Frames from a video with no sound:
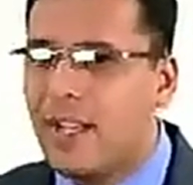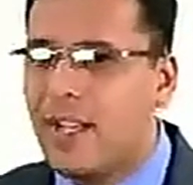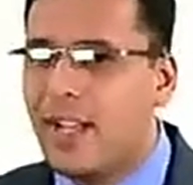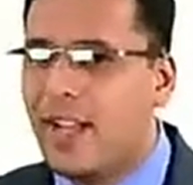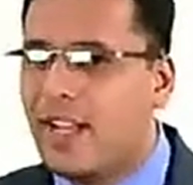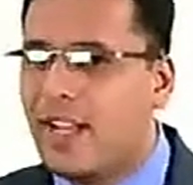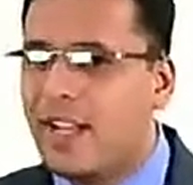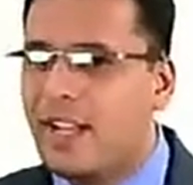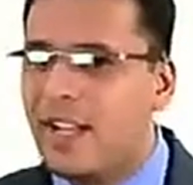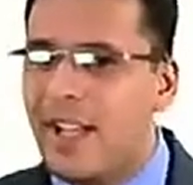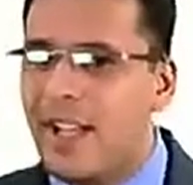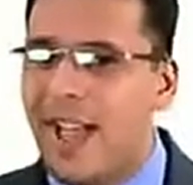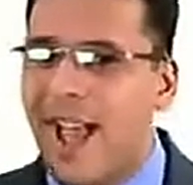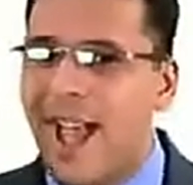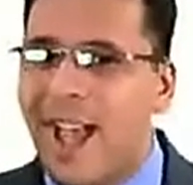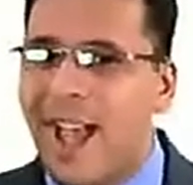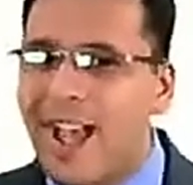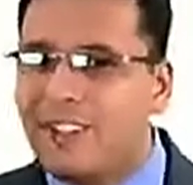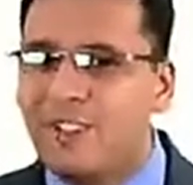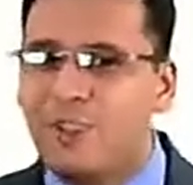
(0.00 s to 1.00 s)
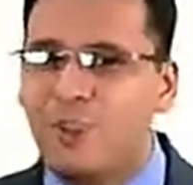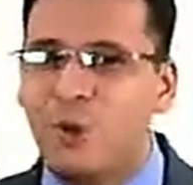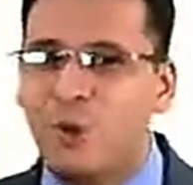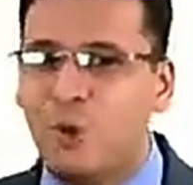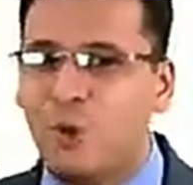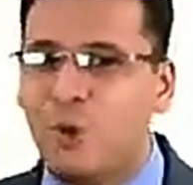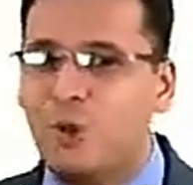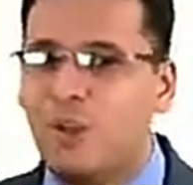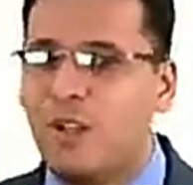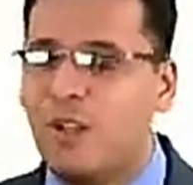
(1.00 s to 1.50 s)
It has to
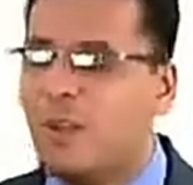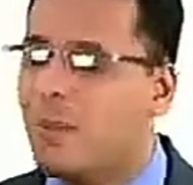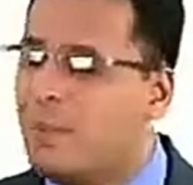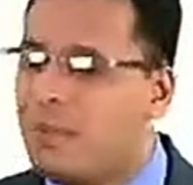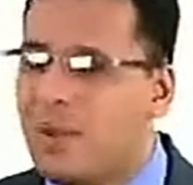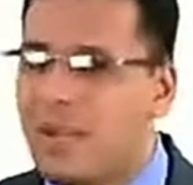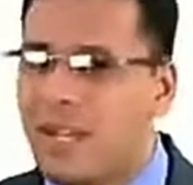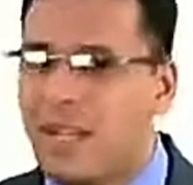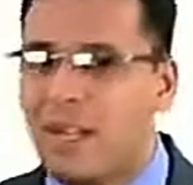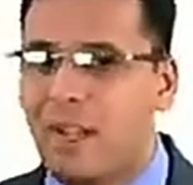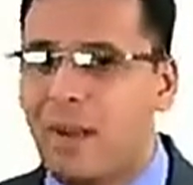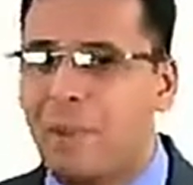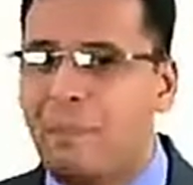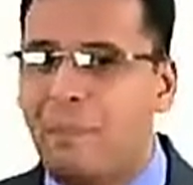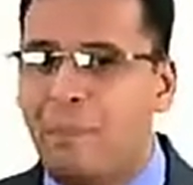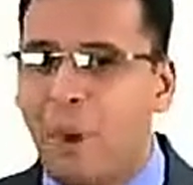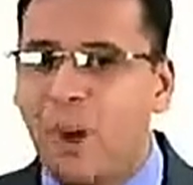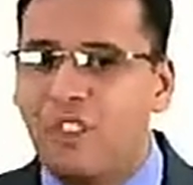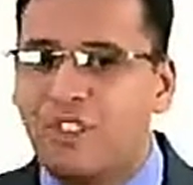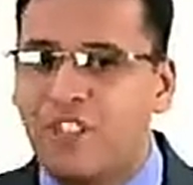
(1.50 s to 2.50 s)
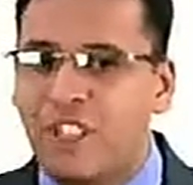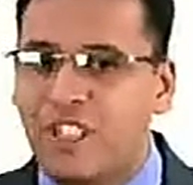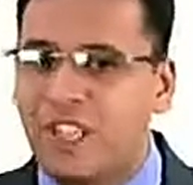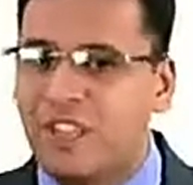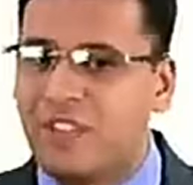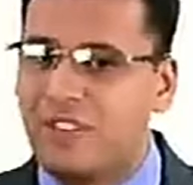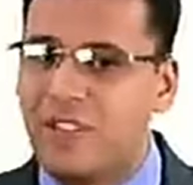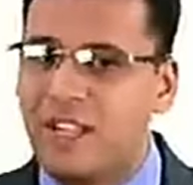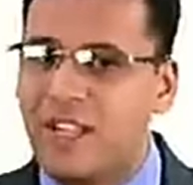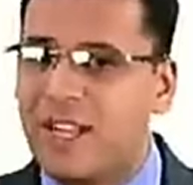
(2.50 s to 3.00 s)
be a
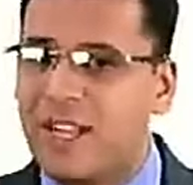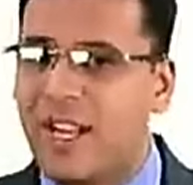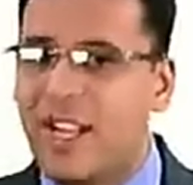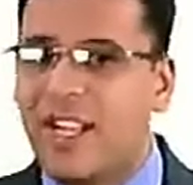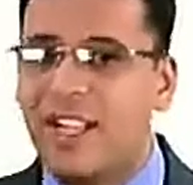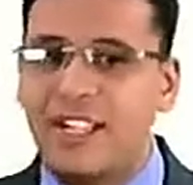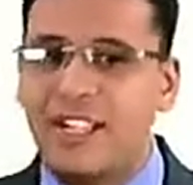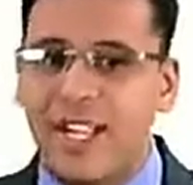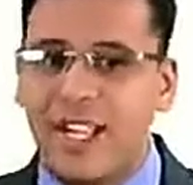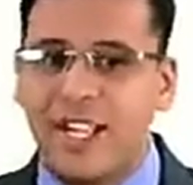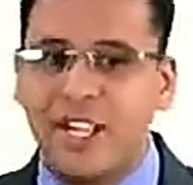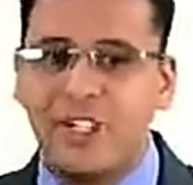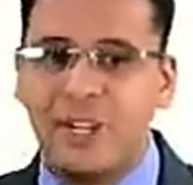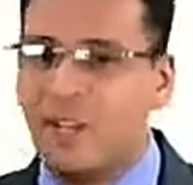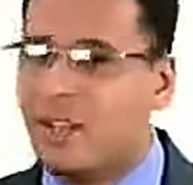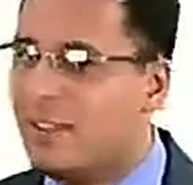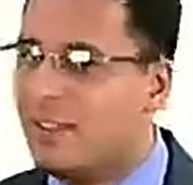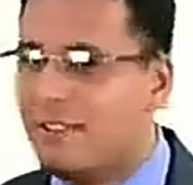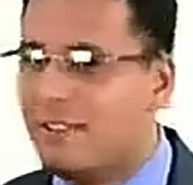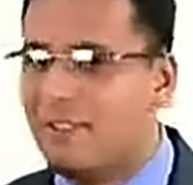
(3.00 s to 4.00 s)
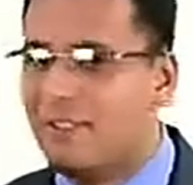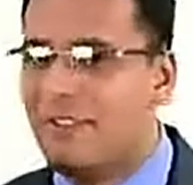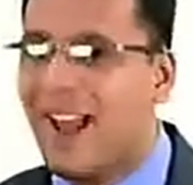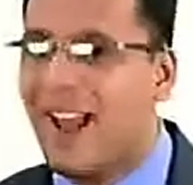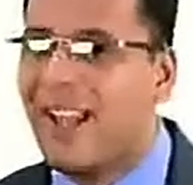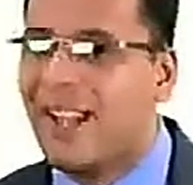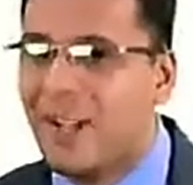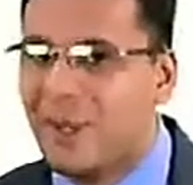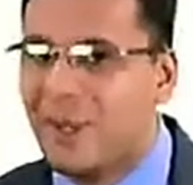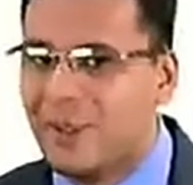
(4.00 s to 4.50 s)
positive integer
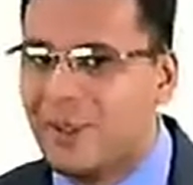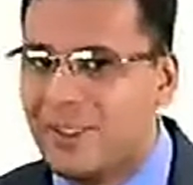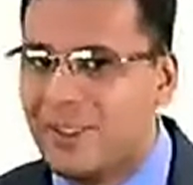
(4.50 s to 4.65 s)
value.